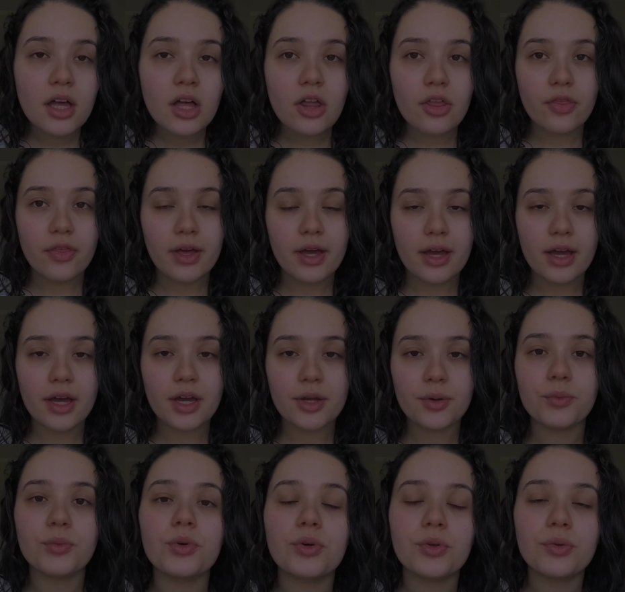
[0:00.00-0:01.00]
that
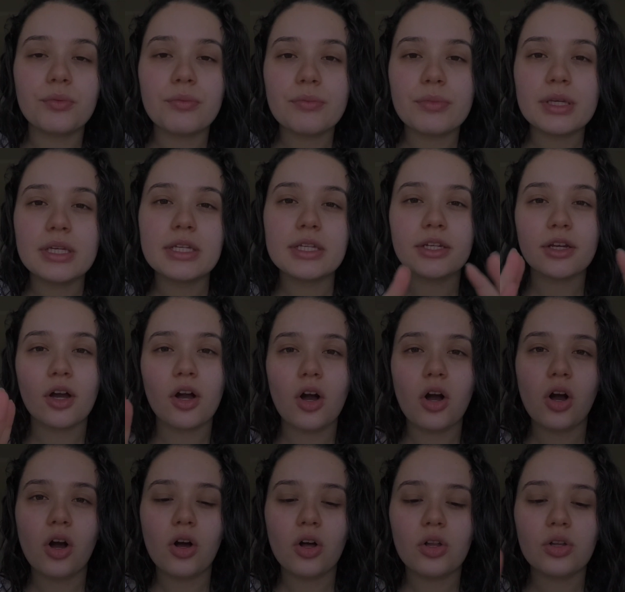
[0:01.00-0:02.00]
will meet
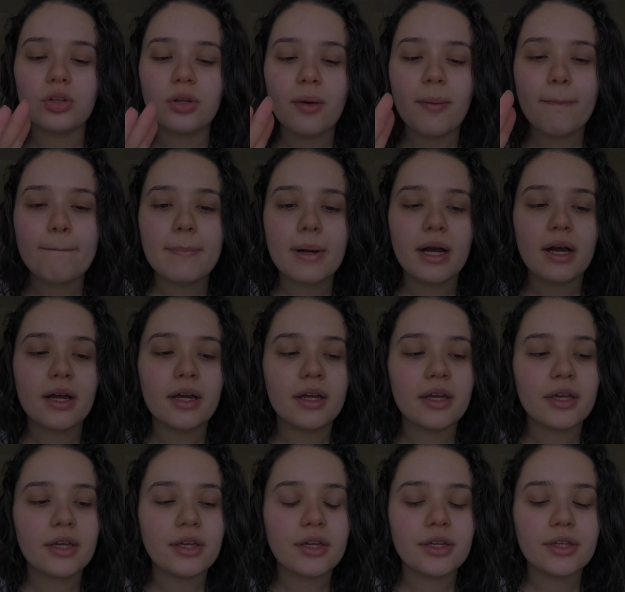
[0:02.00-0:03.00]
all my
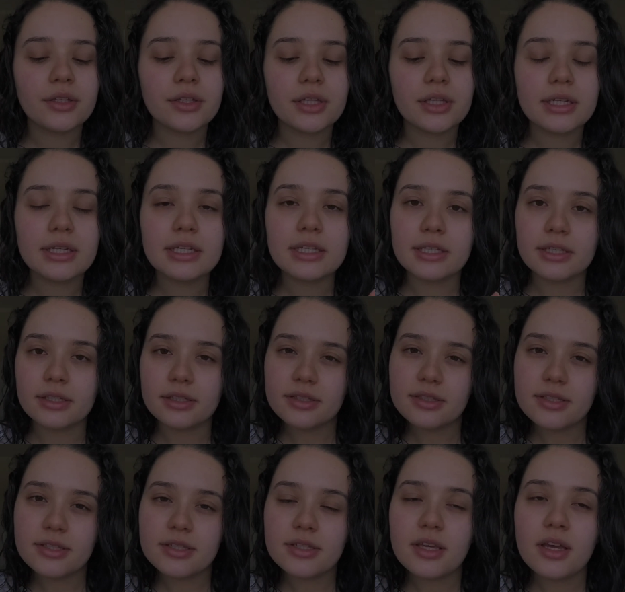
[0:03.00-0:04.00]

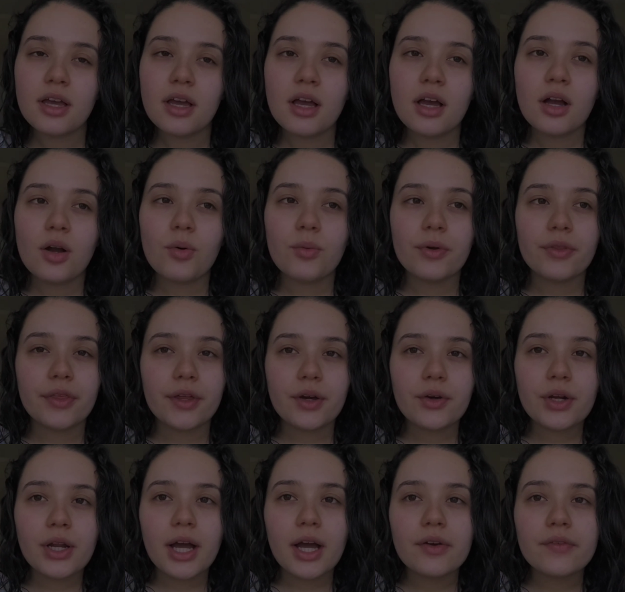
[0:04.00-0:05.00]
needs
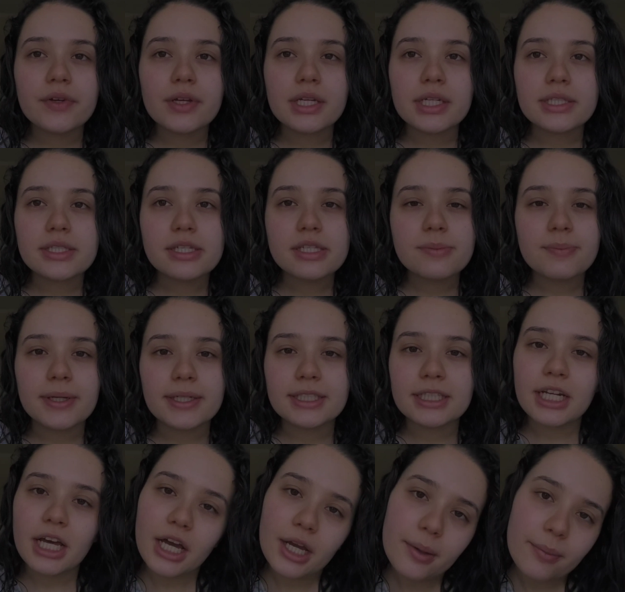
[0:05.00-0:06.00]
without having to spend
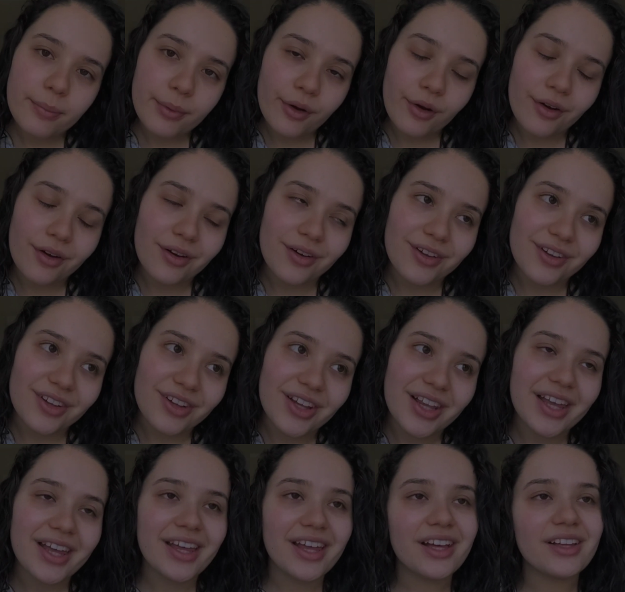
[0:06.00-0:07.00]
an eyeball.
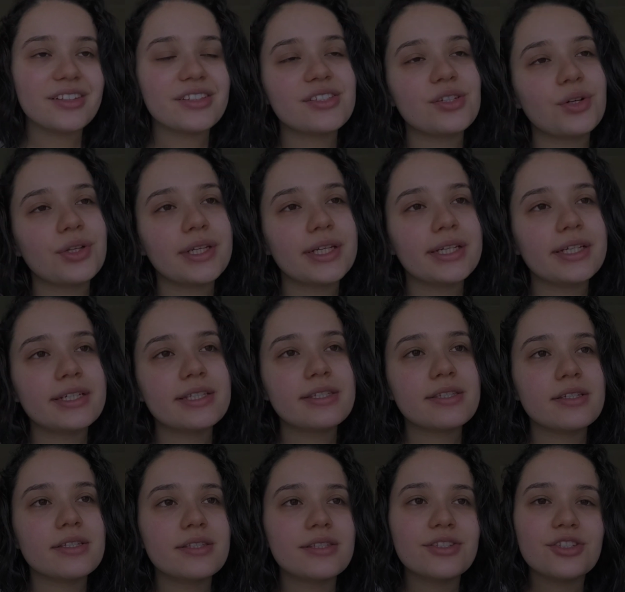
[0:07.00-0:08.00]
So like
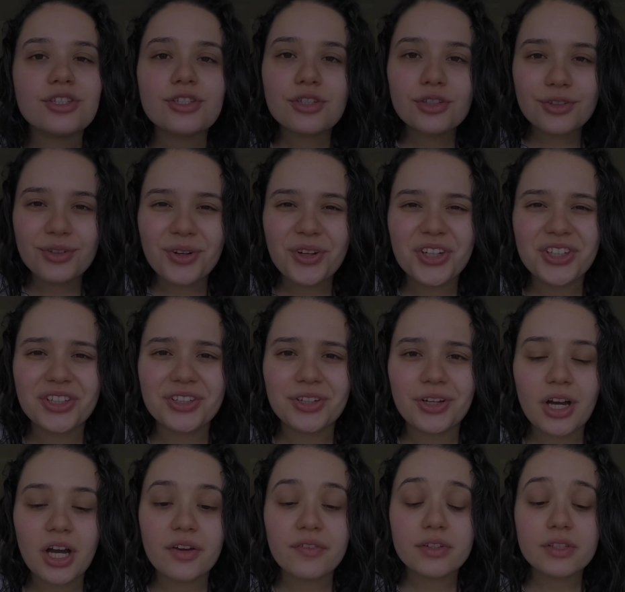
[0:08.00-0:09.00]
it's just annoying,
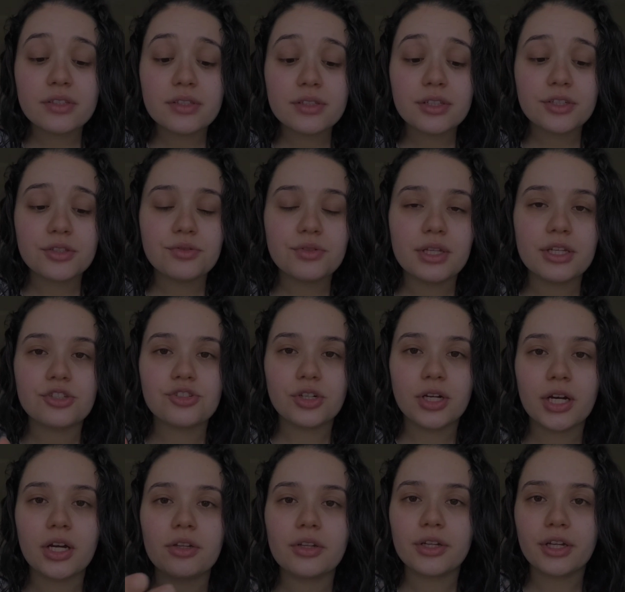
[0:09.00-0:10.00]
having to like do that
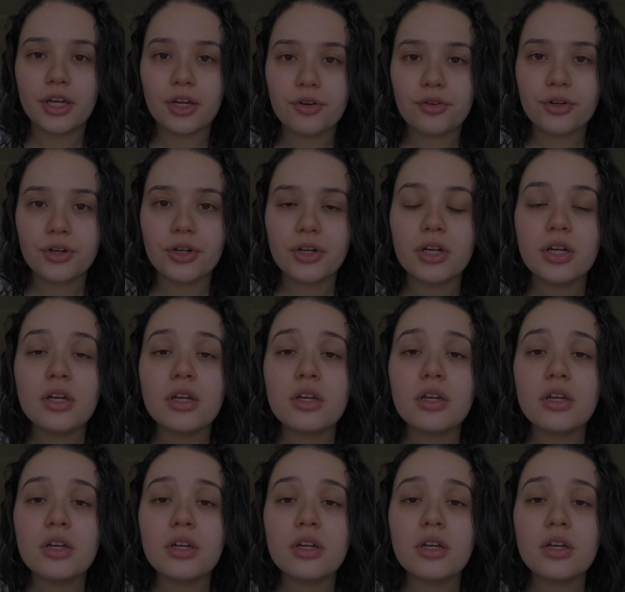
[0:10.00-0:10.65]
trial and error